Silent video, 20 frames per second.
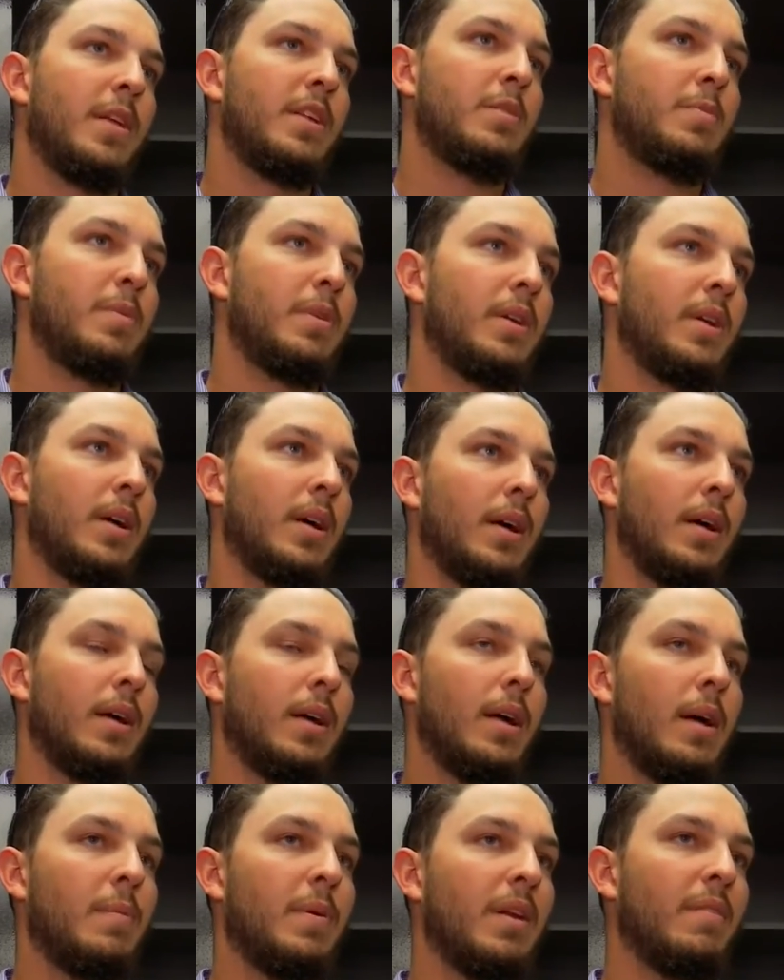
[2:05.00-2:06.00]
It's been,
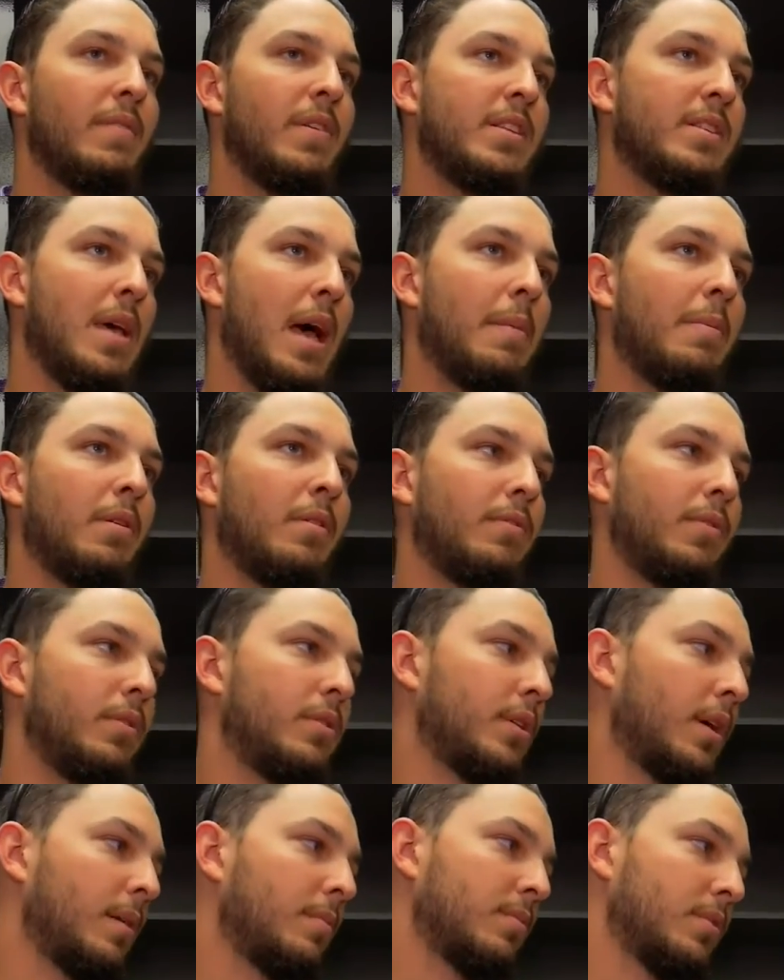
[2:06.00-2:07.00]
it's happened a
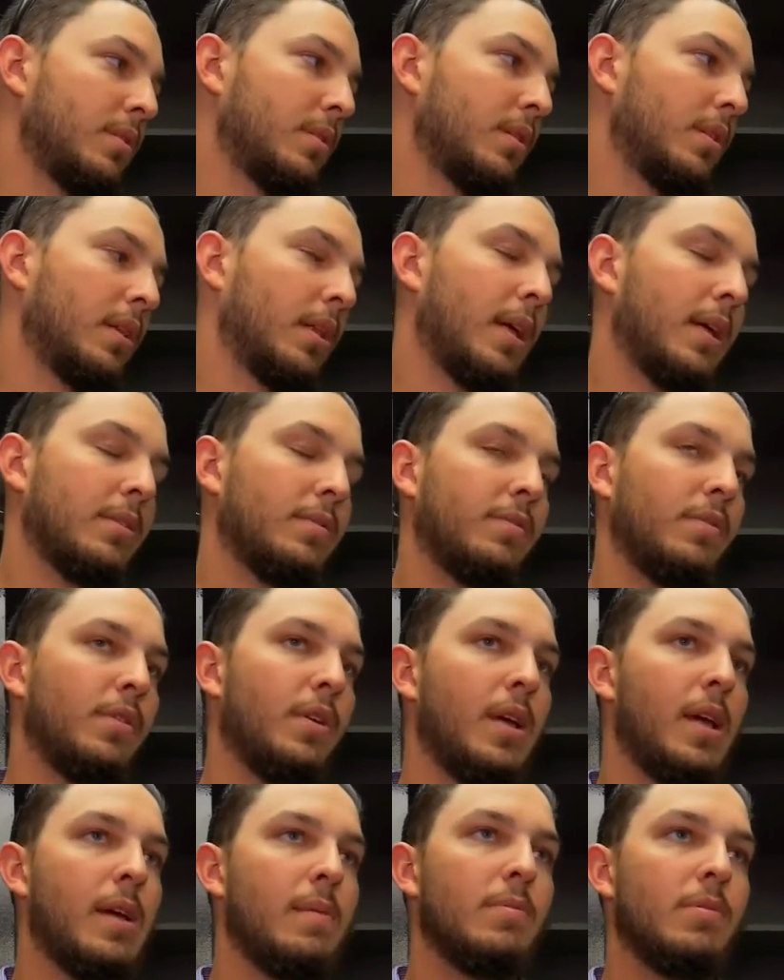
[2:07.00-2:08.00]
few times the last
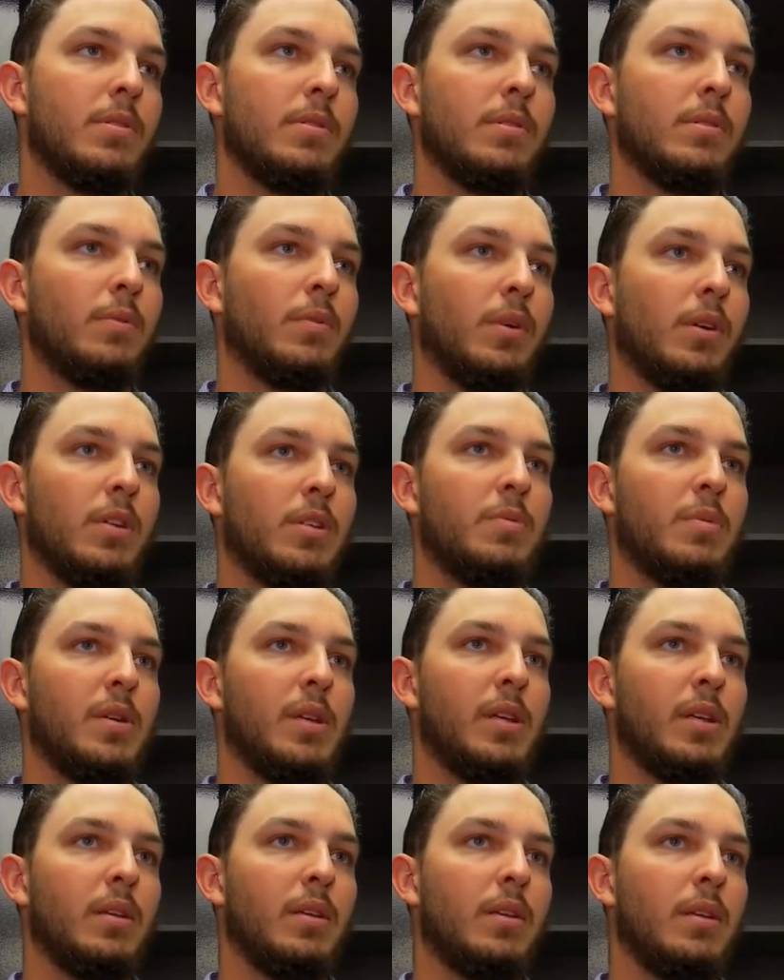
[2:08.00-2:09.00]
few games where it's
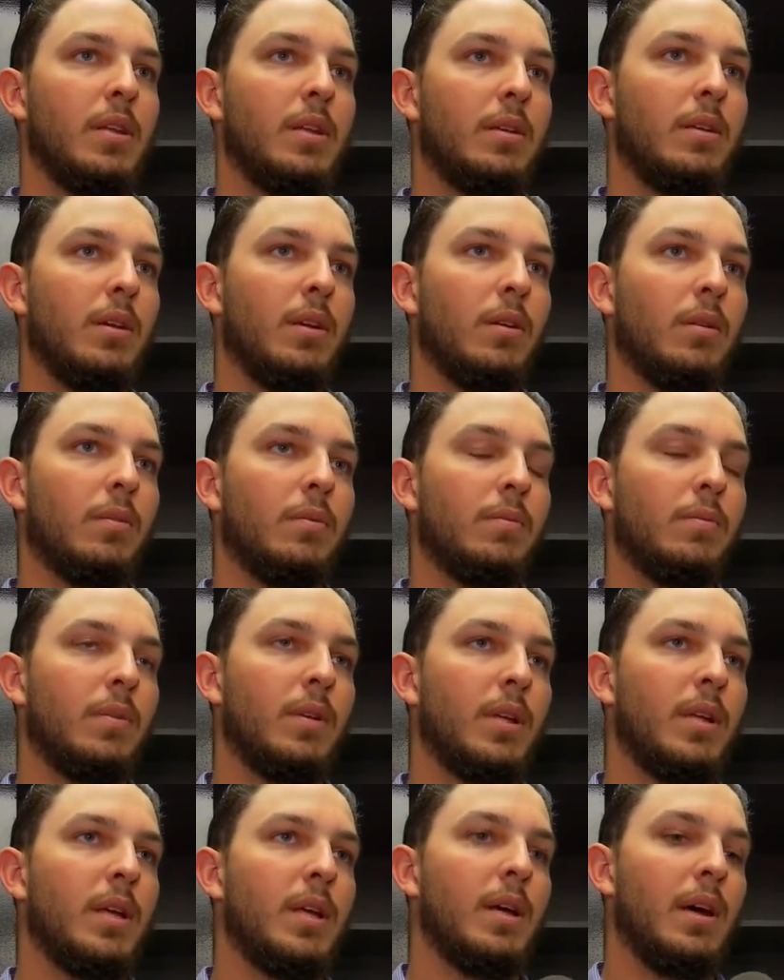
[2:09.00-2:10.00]
been, you know,
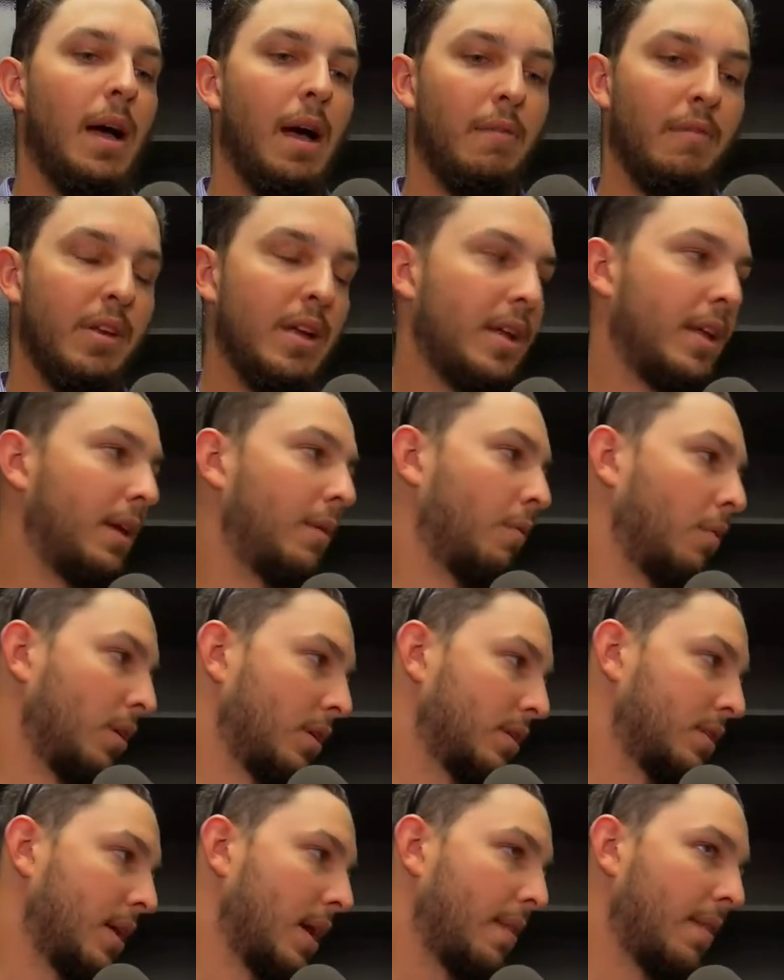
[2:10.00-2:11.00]
I'll have an inning
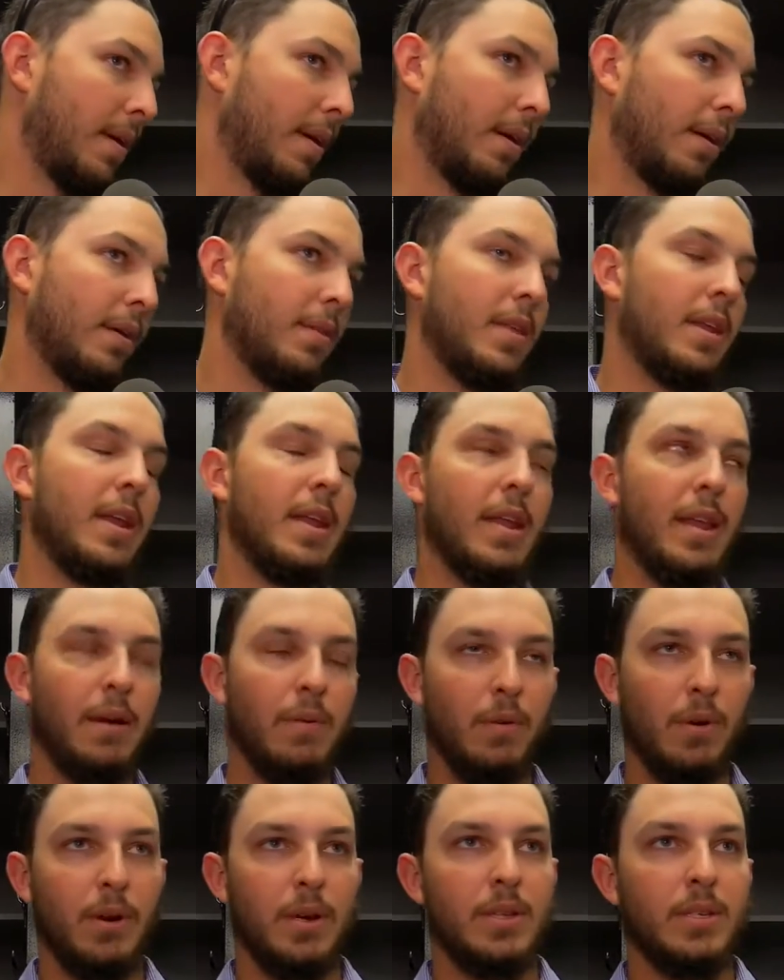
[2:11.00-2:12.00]
where it's not there and then
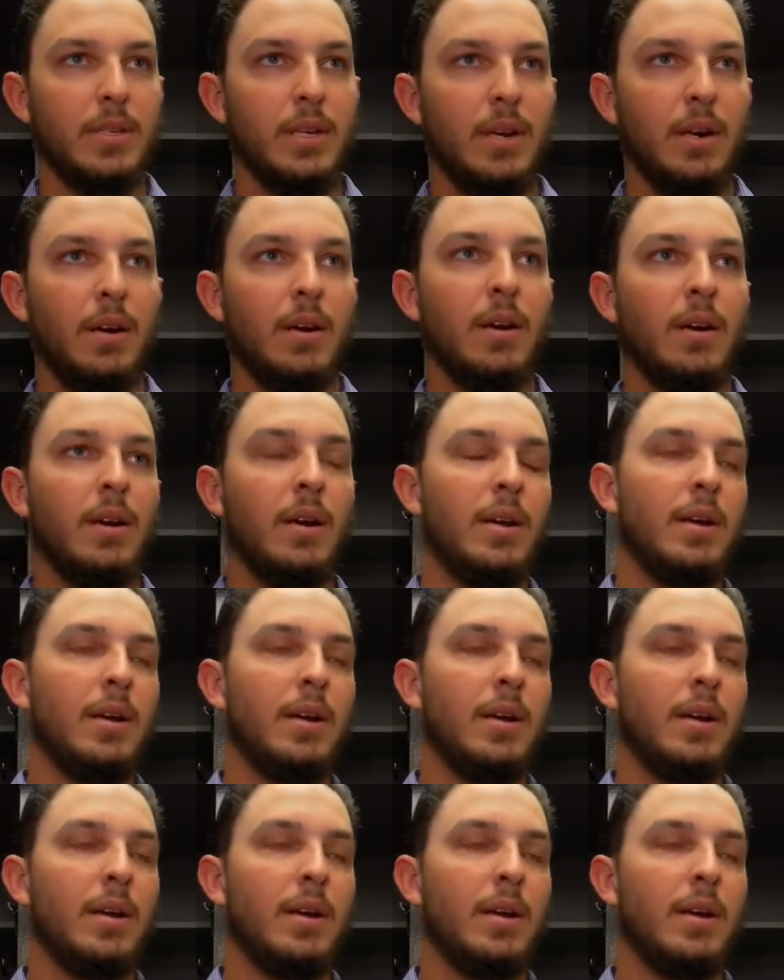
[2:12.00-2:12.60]
inning where it is there.